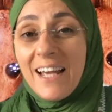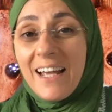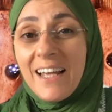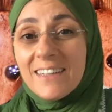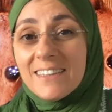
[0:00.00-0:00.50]

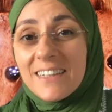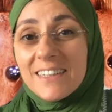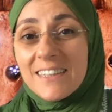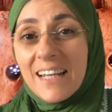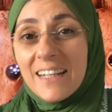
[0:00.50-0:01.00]
and
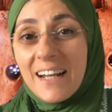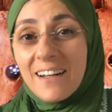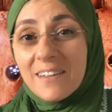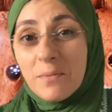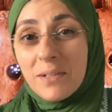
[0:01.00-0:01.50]
is an
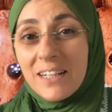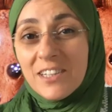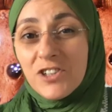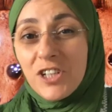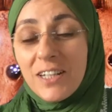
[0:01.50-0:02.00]
academic
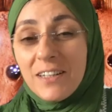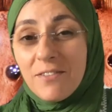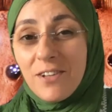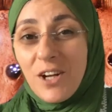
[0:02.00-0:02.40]
initiative